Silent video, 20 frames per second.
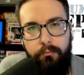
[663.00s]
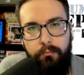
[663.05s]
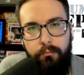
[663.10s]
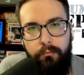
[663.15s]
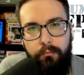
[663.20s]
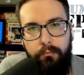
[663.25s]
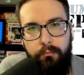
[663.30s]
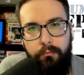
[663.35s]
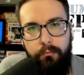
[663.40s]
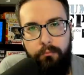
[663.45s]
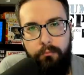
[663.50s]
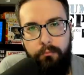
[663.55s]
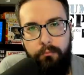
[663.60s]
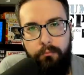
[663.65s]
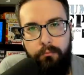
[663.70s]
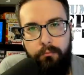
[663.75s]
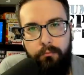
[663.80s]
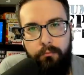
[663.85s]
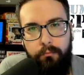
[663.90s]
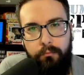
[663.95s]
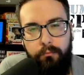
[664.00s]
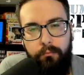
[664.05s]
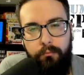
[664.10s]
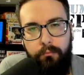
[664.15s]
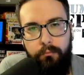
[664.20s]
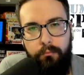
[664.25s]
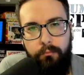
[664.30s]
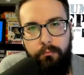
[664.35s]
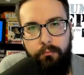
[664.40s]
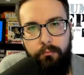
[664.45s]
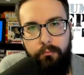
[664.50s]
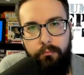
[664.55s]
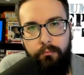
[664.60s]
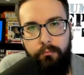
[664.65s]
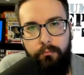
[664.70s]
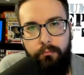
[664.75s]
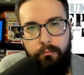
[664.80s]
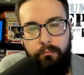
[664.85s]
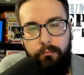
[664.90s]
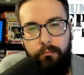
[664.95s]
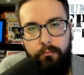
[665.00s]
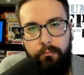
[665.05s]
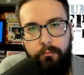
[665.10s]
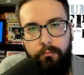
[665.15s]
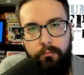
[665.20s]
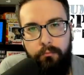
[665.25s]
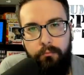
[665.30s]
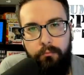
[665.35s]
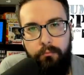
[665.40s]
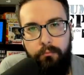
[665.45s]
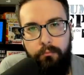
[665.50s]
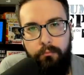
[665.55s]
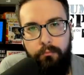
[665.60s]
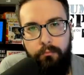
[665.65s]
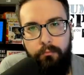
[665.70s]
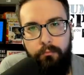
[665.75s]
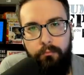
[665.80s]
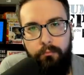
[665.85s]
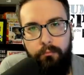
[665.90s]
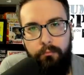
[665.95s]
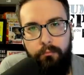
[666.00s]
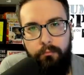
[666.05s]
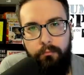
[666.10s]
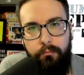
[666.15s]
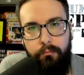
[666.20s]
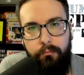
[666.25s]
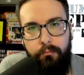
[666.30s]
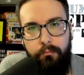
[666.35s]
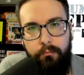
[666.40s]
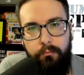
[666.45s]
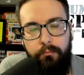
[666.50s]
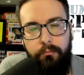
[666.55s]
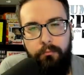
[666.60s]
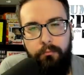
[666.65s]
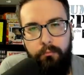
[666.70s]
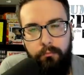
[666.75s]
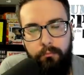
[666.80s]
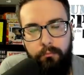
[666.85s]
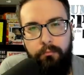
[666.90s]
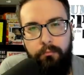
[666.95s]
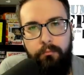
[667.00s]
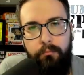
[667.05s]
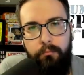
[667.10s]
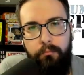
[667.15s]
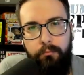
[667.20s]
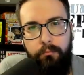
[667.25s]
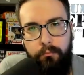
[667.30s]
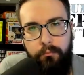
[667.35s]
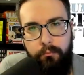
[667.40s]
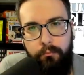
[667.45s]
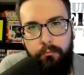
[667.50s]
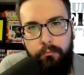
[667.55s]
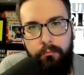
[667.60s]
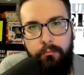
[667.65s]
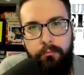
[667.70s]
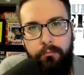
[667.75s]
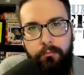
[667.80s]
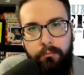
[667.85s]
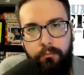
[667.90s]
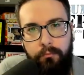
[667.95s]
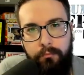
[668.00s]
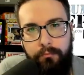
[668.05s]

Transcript: No words are spoken by the person on screen.